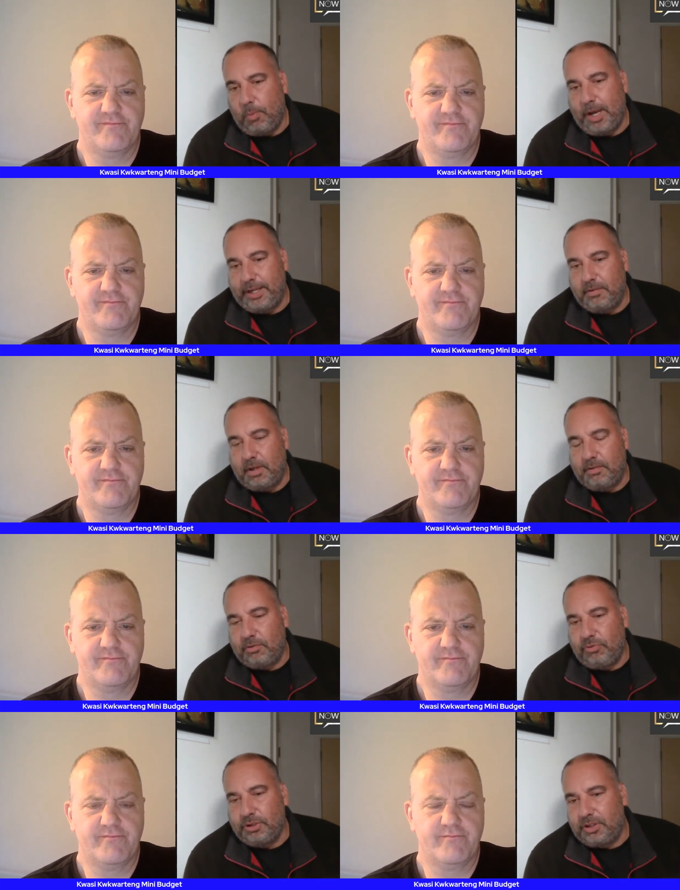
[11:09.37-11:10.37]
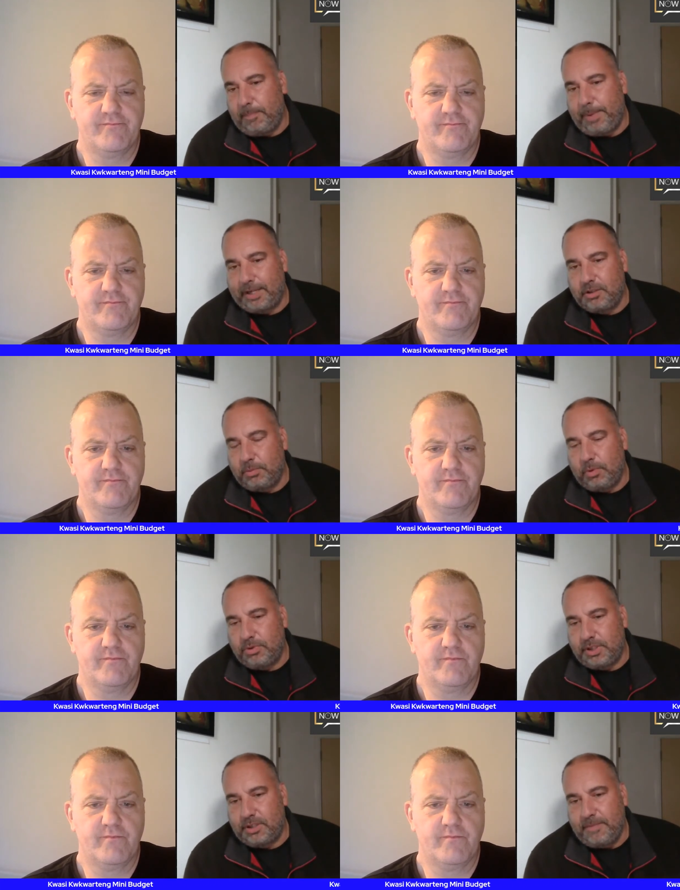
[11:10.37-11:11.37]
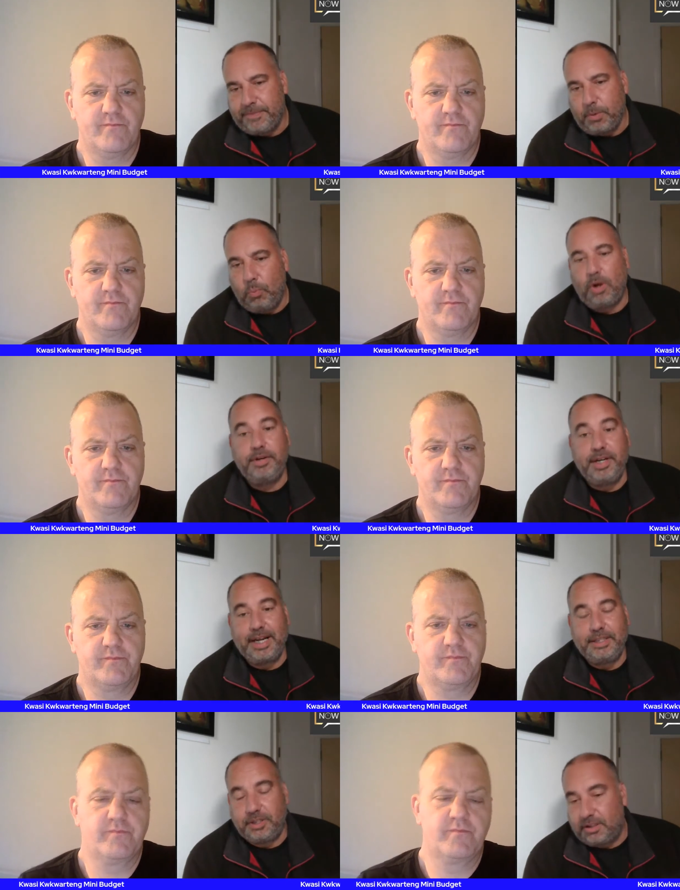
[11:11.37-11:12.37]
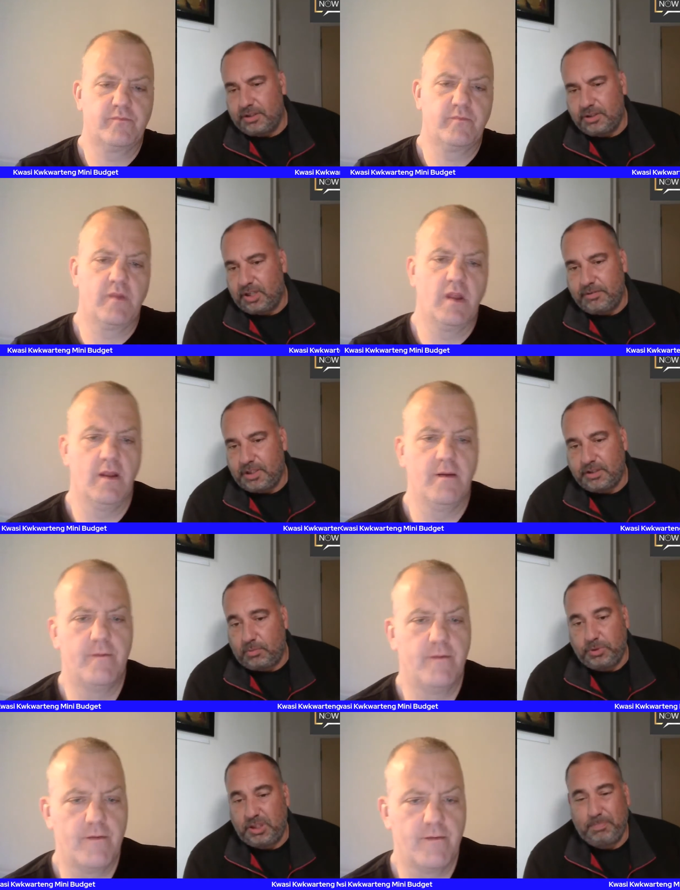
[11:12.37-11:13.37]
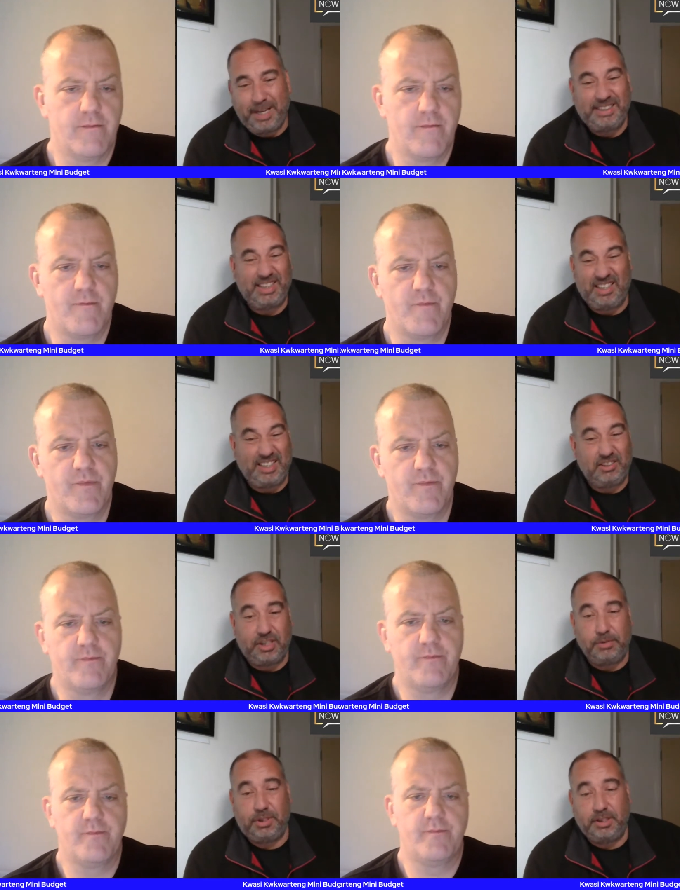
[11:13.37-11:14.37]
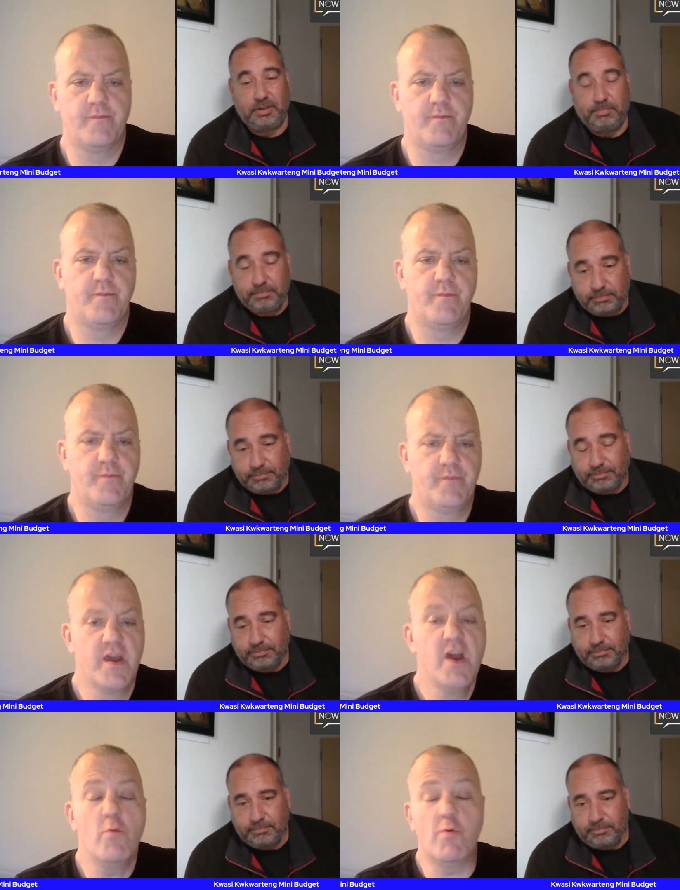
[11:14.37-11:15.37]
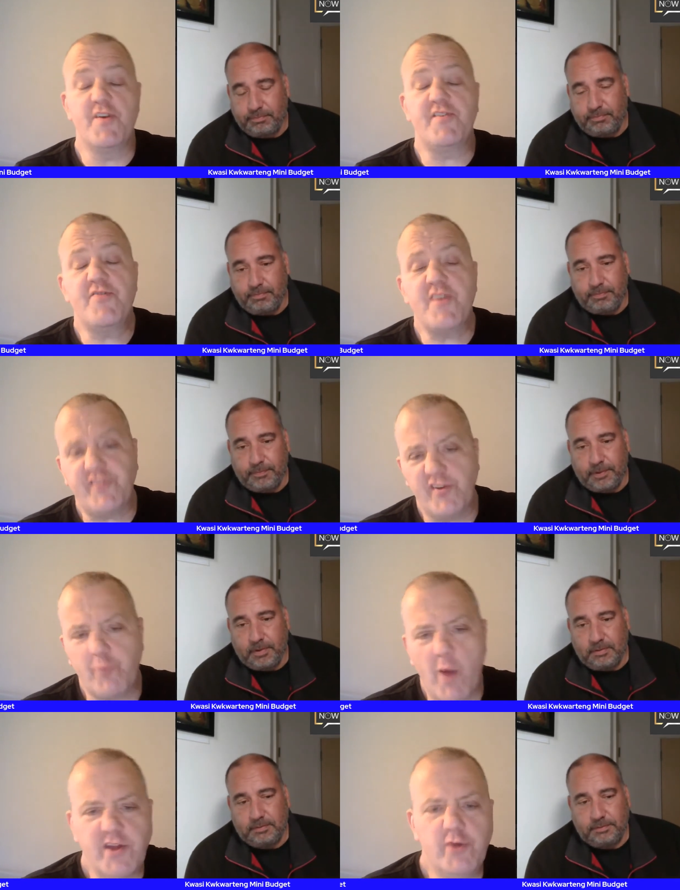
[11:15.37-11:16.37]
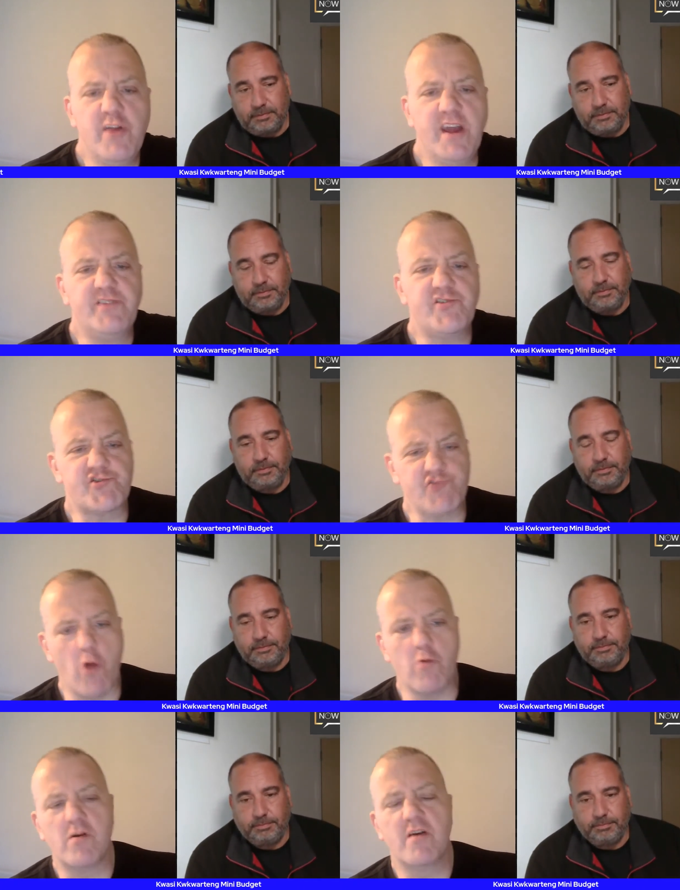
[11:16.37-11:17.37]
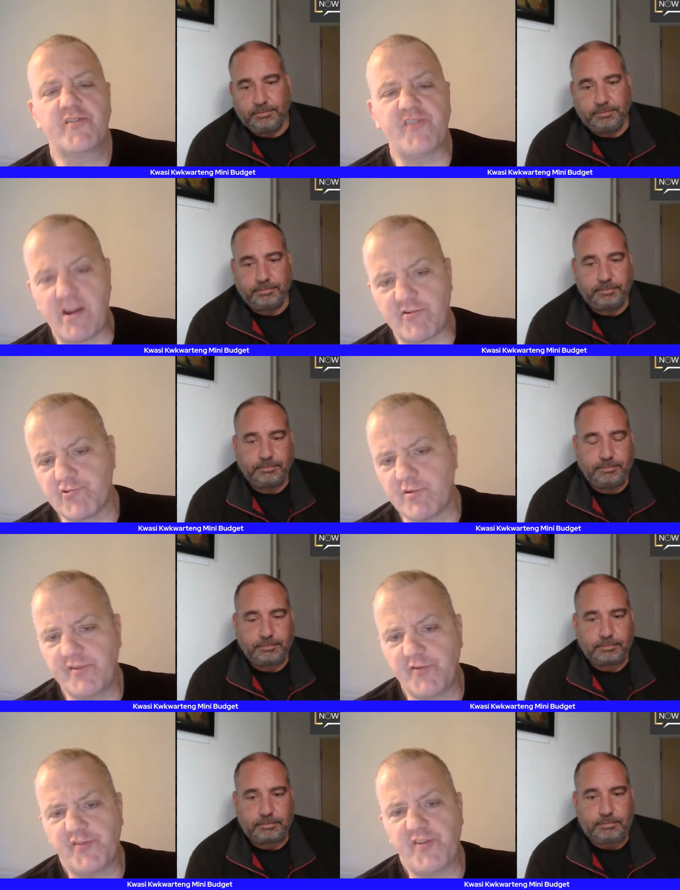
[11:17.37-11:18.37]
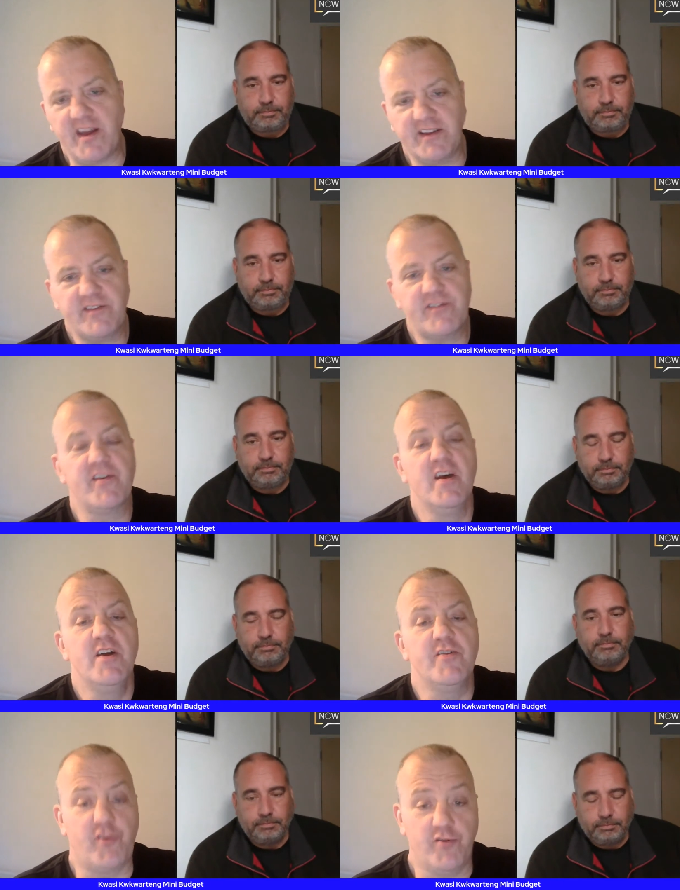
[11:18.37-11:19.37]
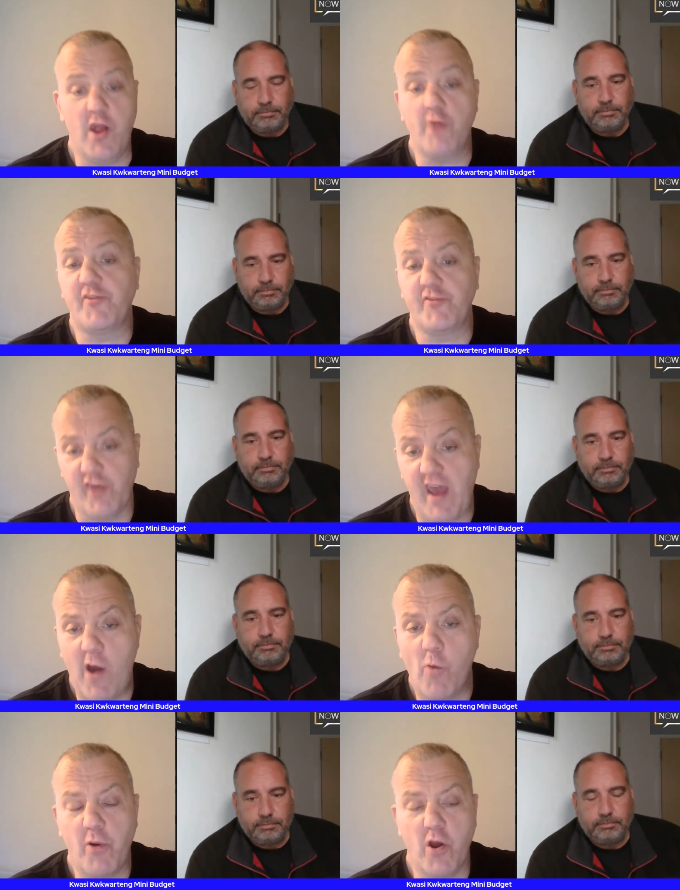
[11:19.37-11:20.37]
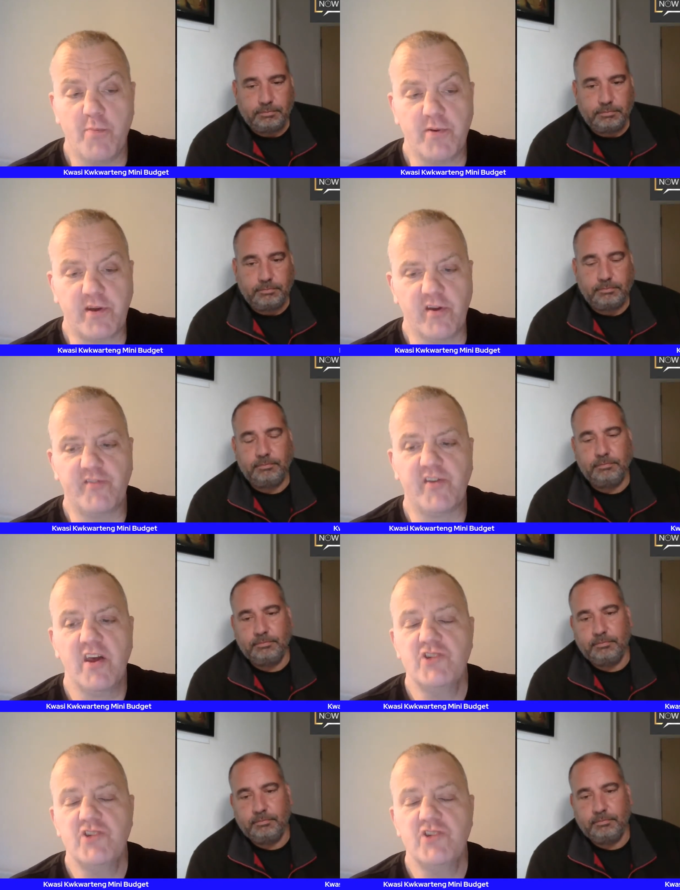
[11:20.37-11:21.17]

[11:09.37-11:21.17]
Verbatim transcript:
Speaker 1: away and, and thrust her back towards this one nation conservatism, which is basically socialism.
Speaker 2: Well, this, this is where you need strong secretaries of states so you know to, to, help her because